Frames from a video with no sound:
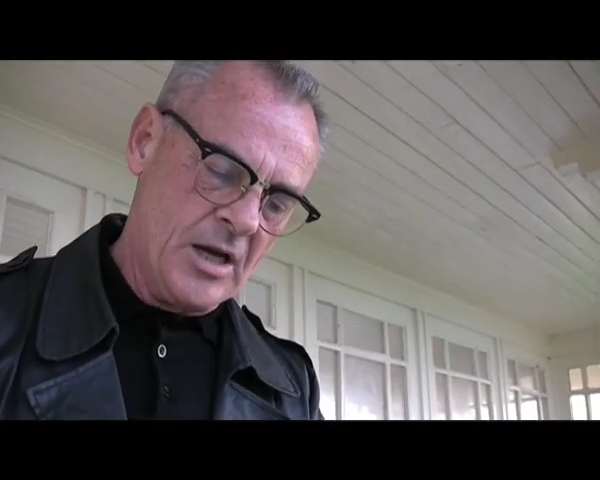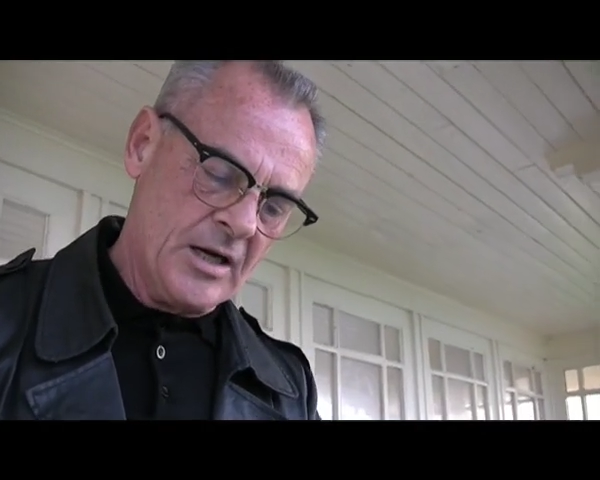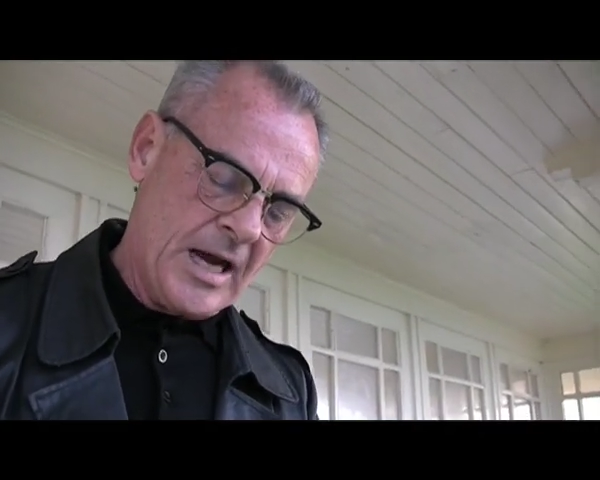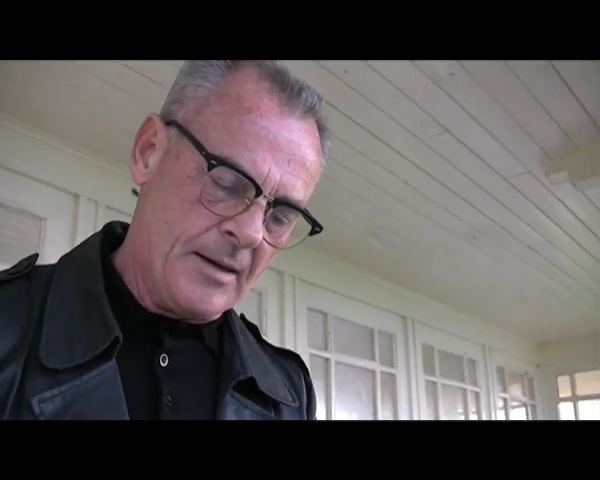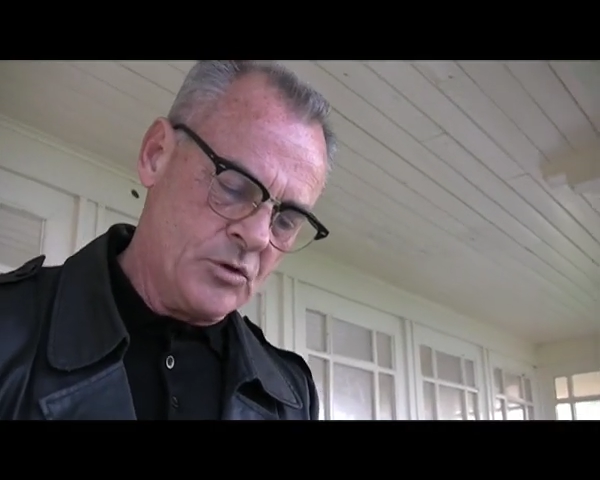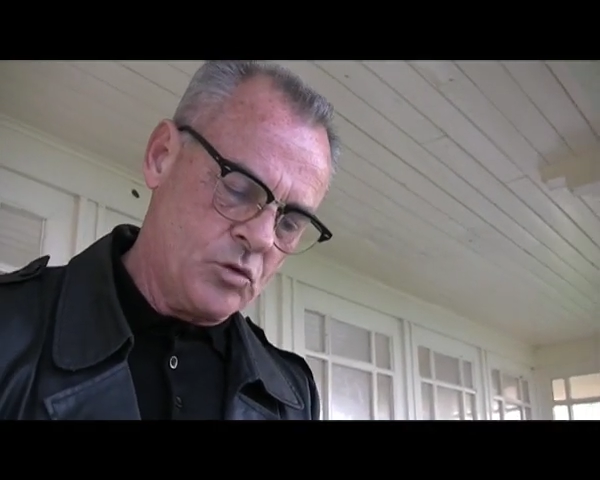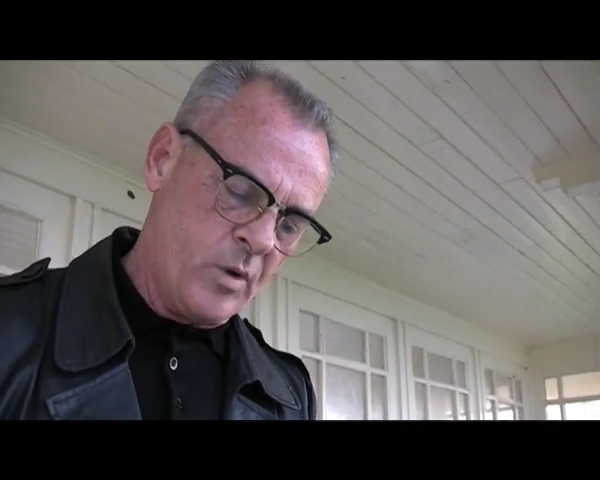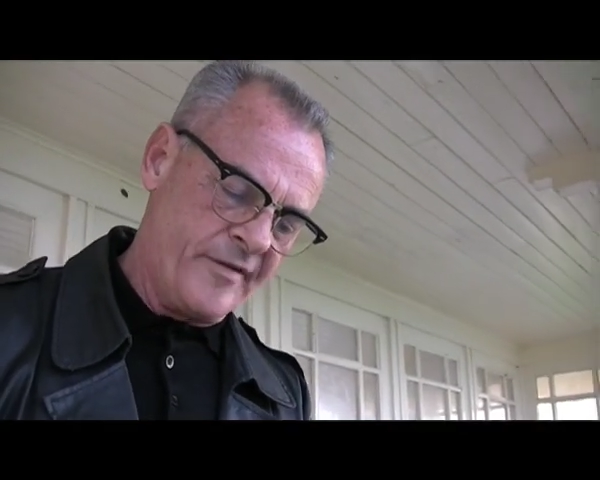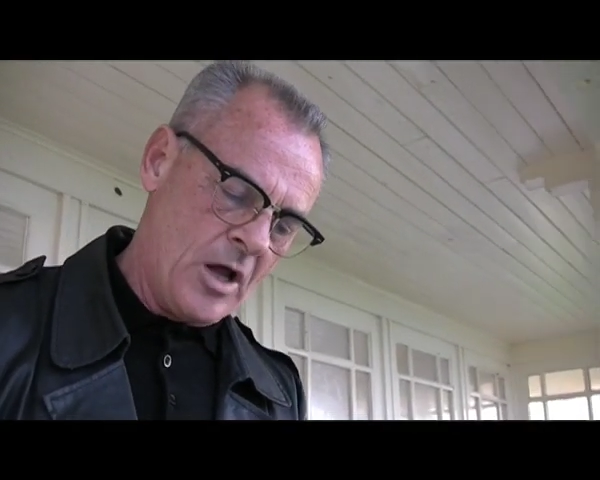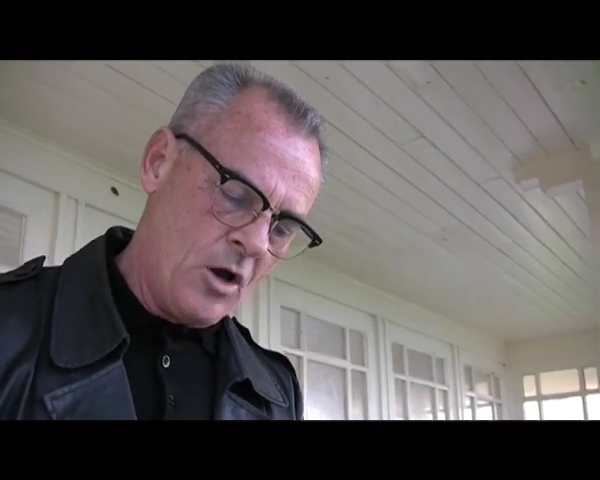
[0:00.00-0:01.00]
comes
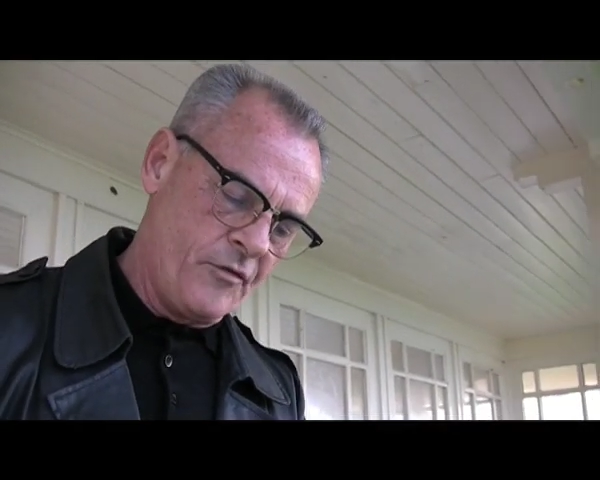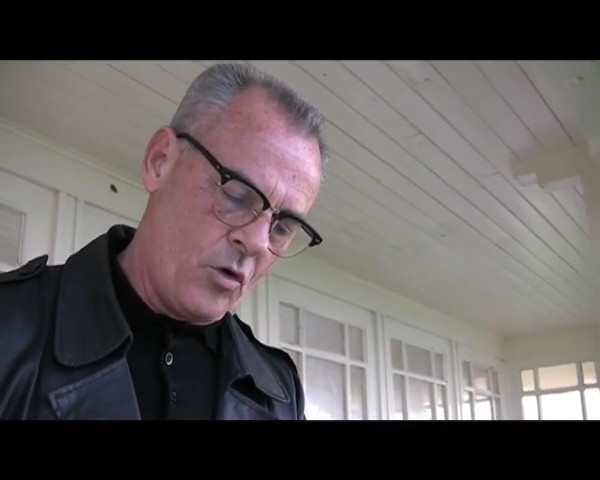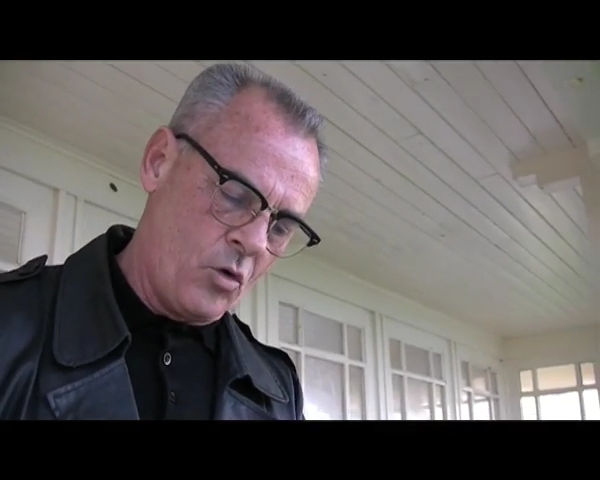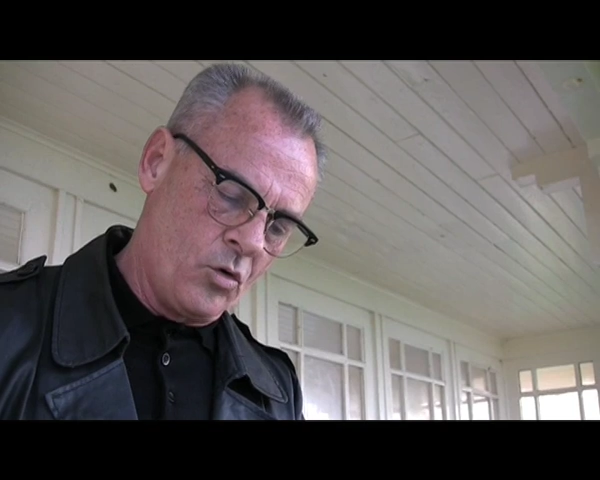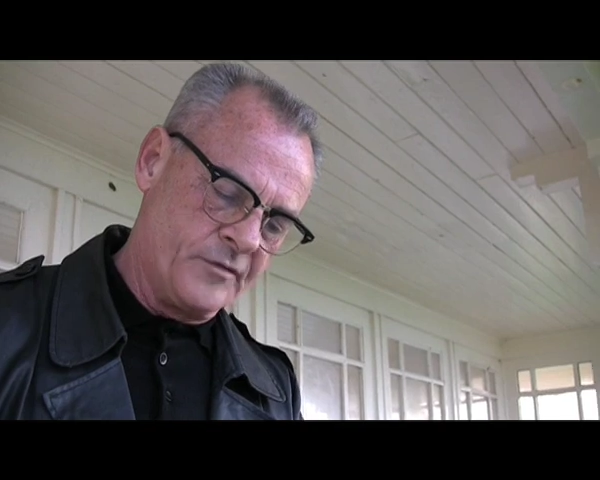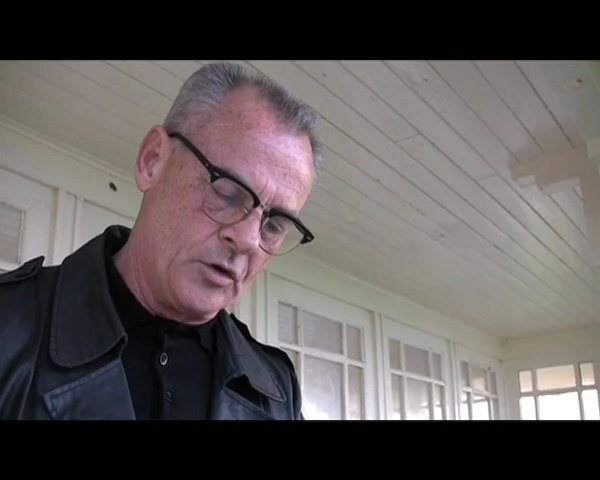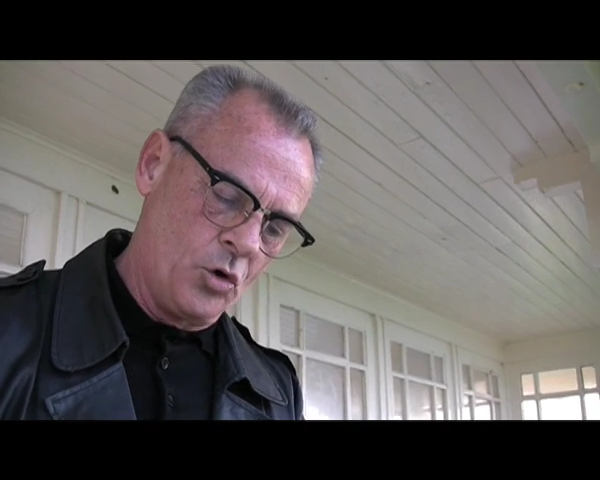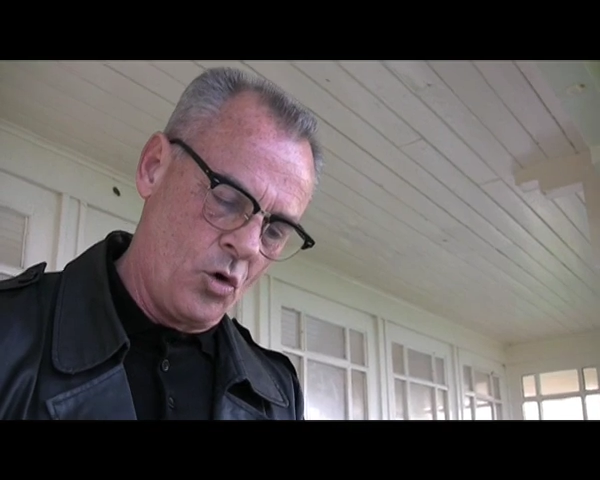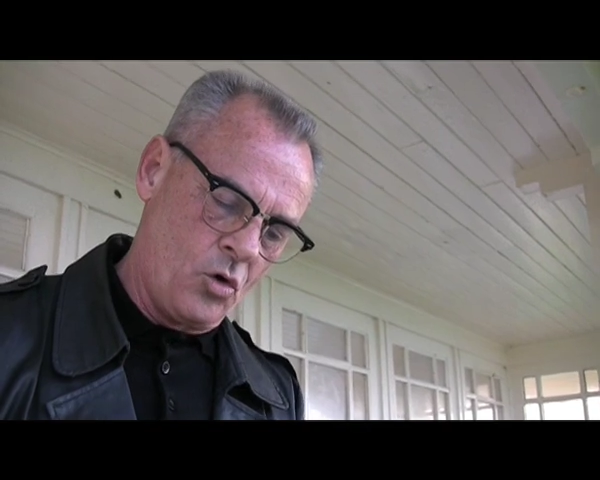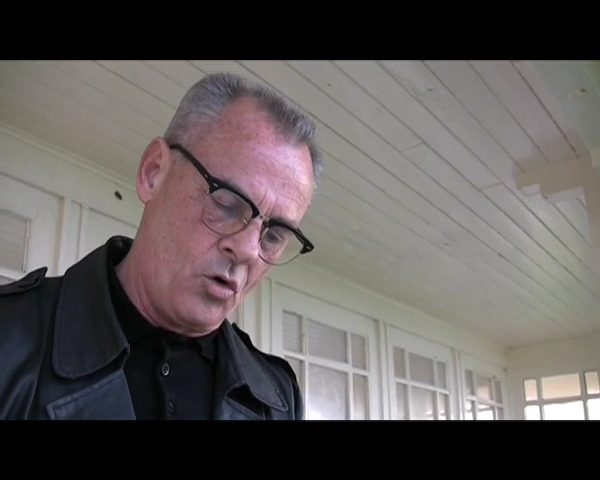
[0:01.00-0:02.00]
with an overhaul of the
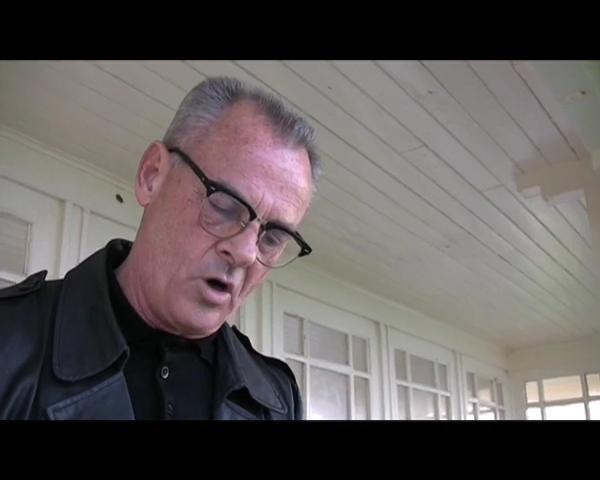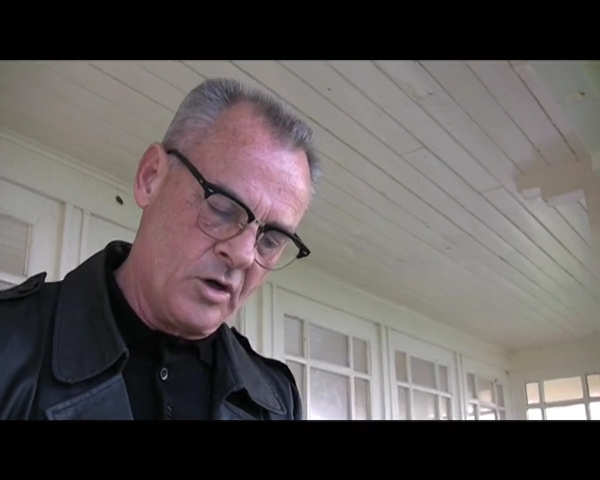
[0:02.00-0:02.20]
law